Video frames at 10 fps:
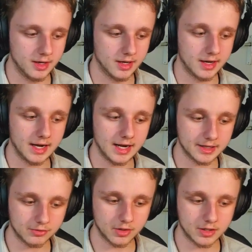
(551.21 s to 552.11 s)
an
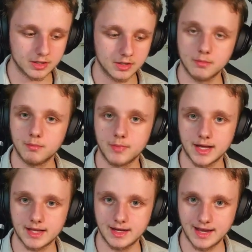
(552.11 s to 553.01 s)
electric
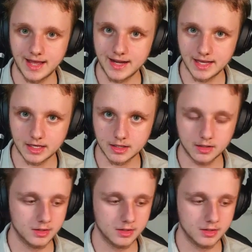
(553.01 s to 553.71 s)
magnetic